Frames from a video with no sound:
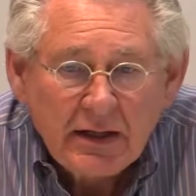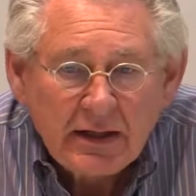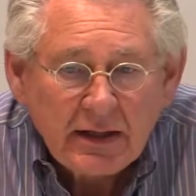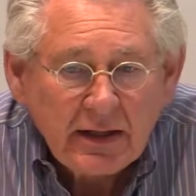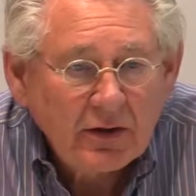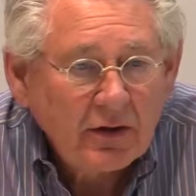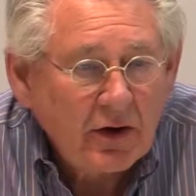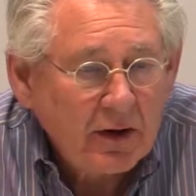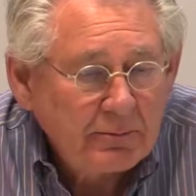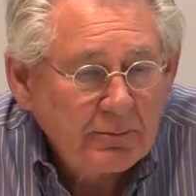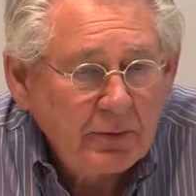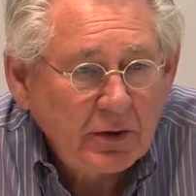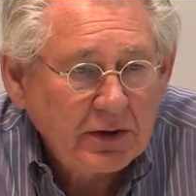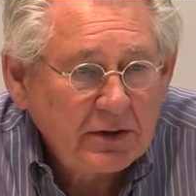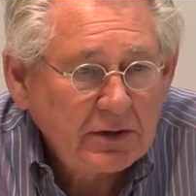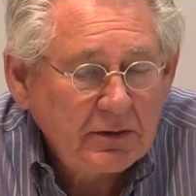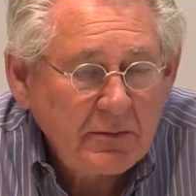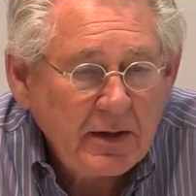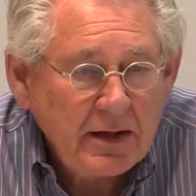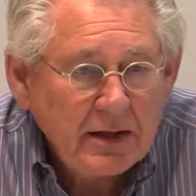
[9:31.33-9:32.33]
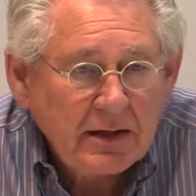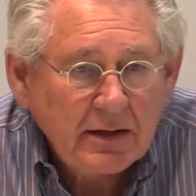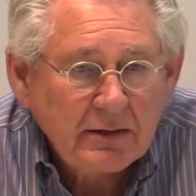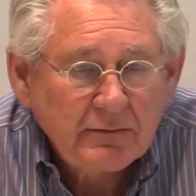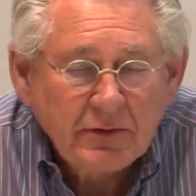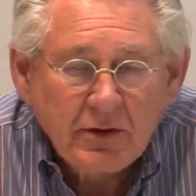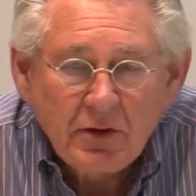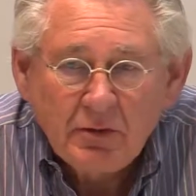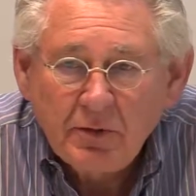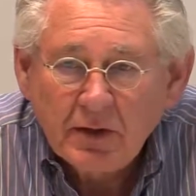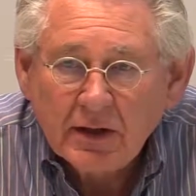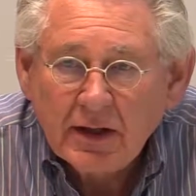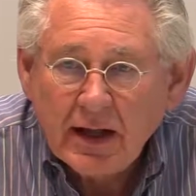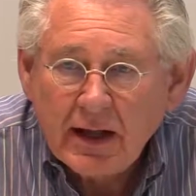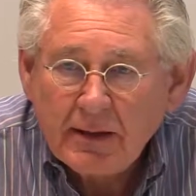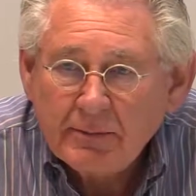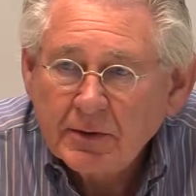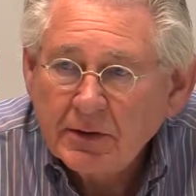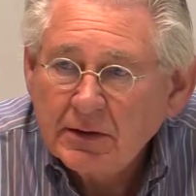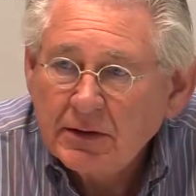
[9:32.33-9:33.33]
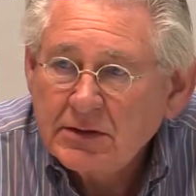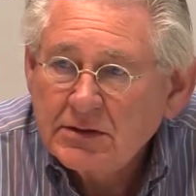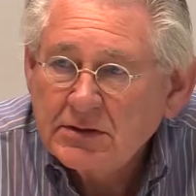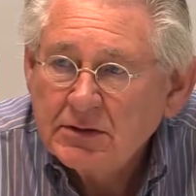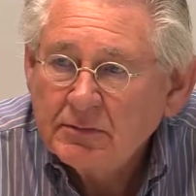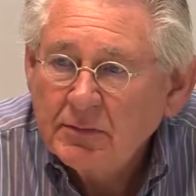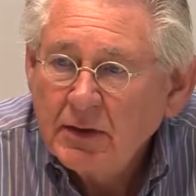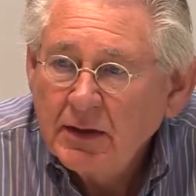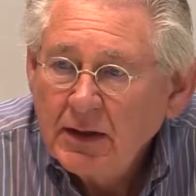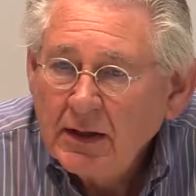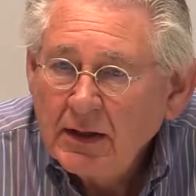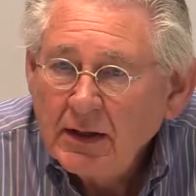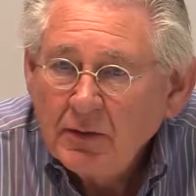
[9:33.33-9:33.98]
In our book, The Making of Global Capitalism,